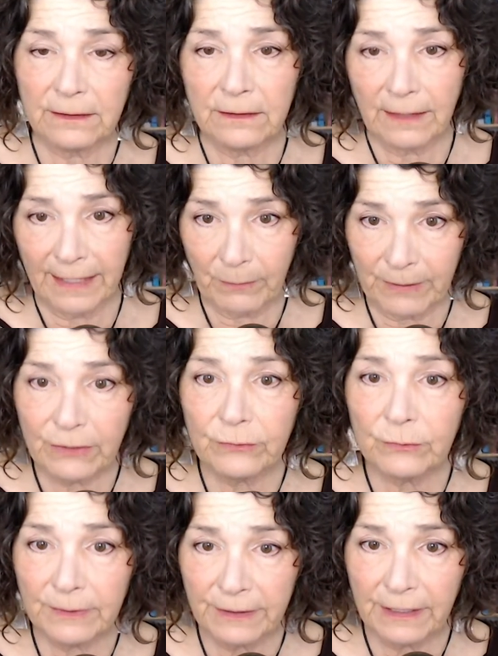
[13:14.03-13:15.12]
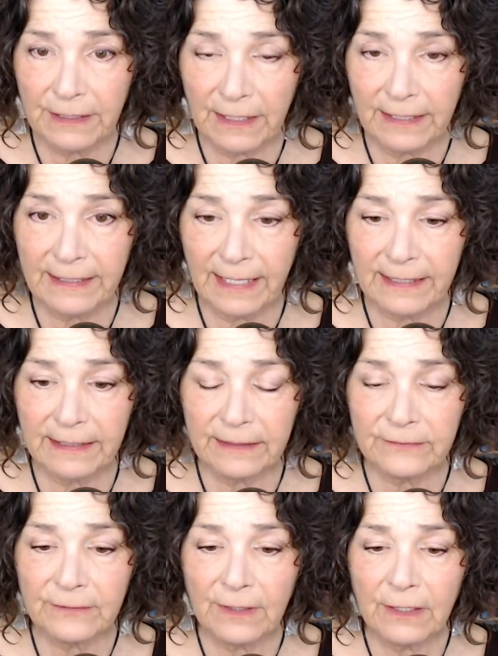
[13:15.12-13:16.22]
like we do in
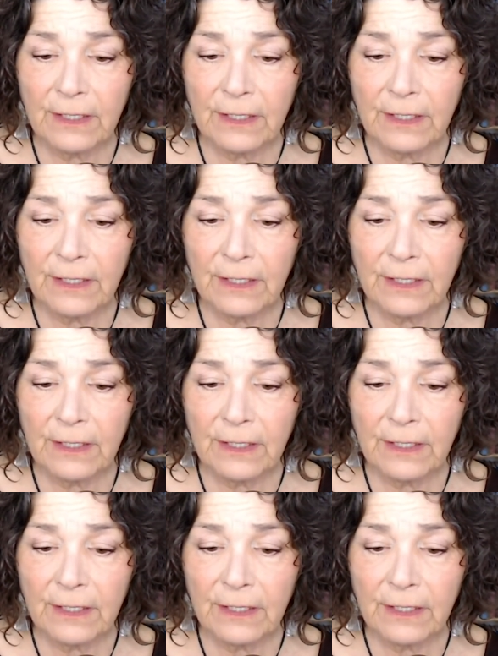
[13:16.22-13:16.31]
Eidetics,